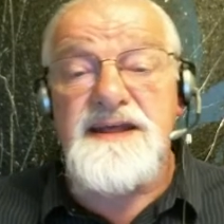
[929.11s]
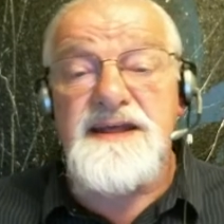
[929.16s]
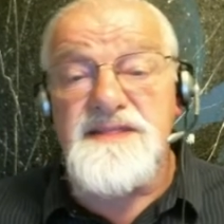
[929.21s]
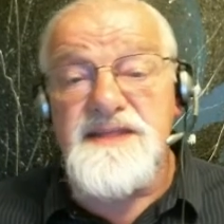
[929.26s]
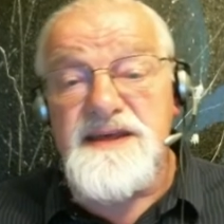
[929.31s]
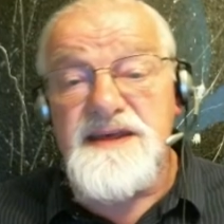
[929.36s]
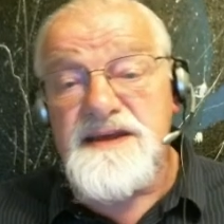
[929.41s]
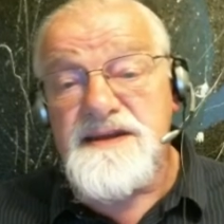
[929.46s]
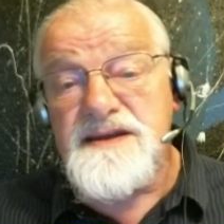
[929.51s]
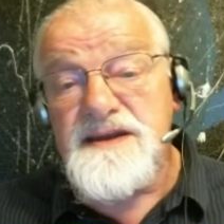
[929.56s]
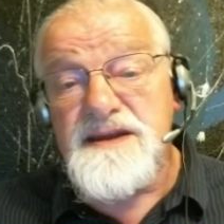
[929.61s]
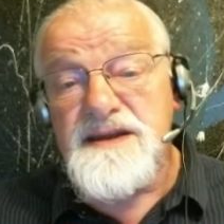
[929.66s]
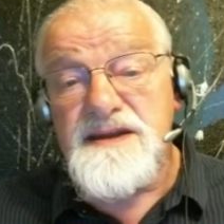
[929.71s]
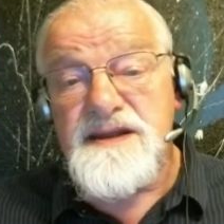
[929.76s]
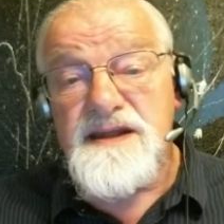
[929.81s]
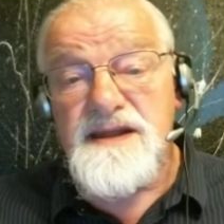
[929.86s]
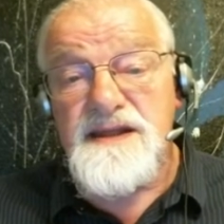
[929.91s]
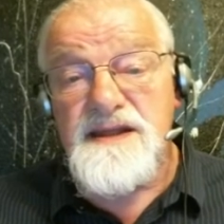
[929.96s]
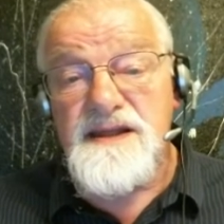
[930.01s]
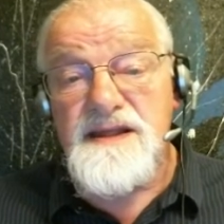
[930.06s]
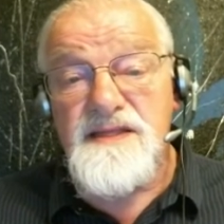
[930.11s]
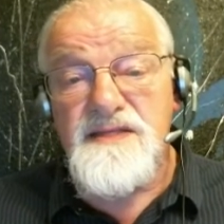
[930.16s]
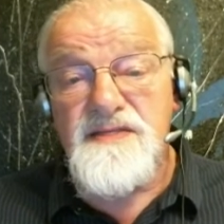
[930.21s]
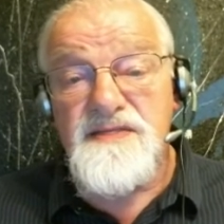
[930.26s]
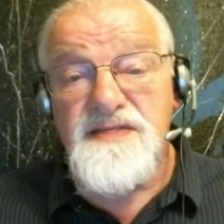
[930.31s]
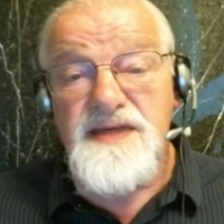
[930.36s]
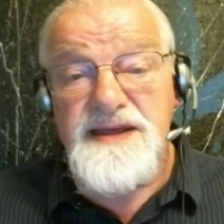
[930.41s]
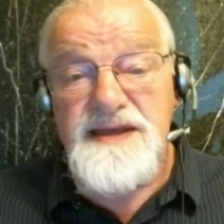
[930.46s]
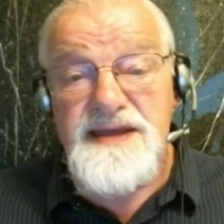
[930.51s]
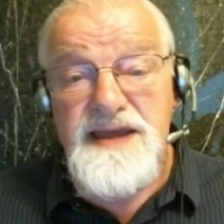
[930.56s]
And then
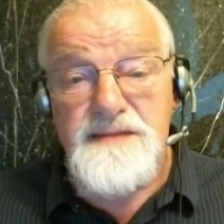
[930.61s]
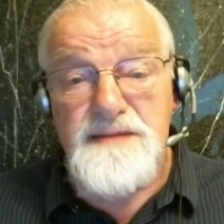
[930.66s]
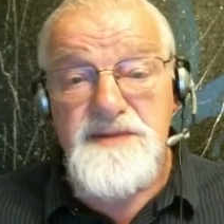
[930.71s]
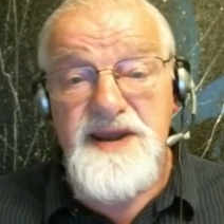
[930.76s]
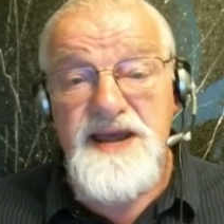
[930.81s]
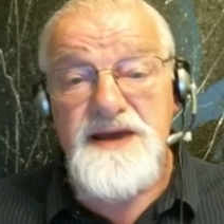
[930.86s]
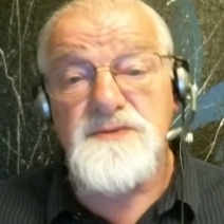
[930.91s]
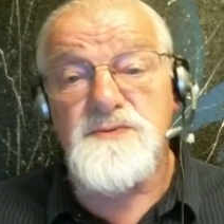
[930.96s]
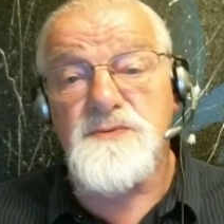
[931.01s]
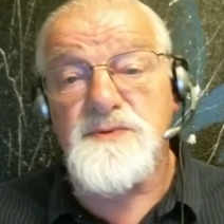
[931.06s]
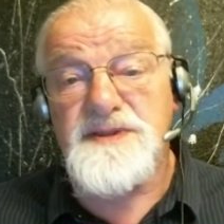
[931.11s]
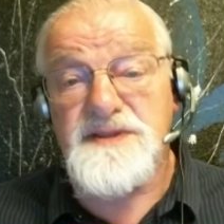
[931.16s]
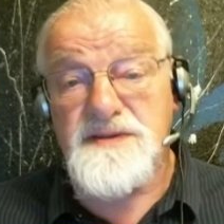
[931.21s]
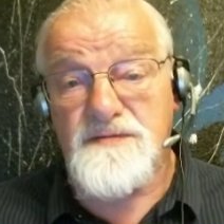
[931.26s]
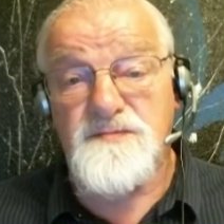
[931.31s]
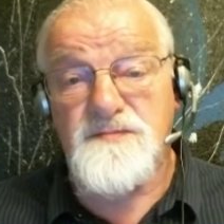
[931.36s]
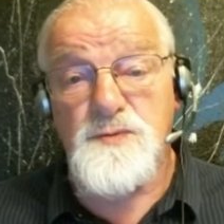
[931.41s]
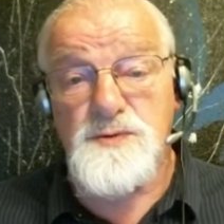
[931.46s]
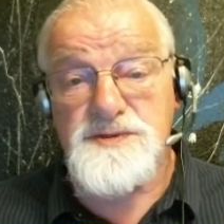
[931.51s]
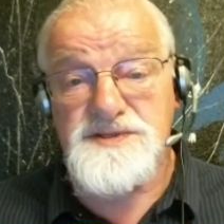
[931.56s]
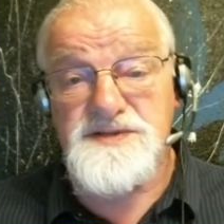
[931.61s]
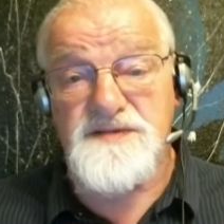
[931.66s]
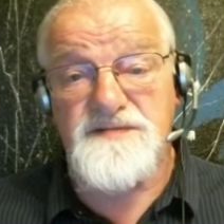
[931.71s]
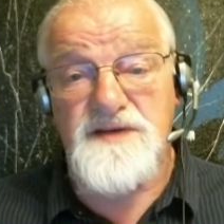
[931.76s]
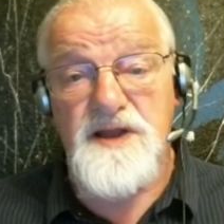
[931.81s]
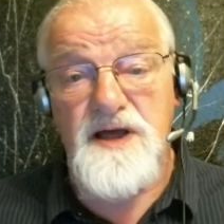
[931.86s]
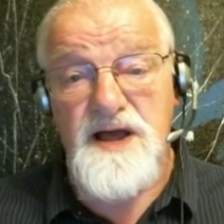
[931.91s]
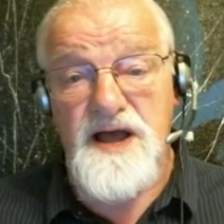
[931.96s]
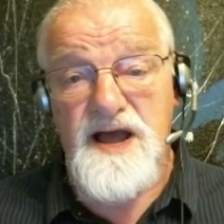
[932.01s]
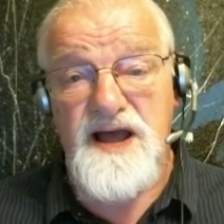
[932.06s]
they came down with the force
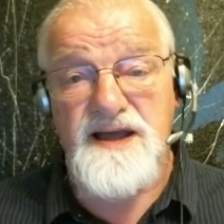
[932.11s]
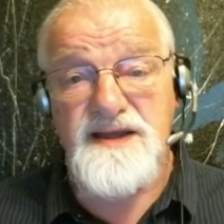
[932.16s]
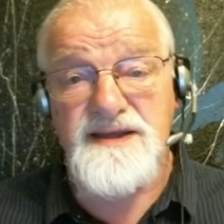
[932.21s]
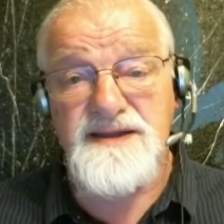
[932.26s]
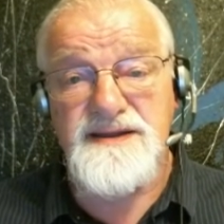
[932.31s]
of law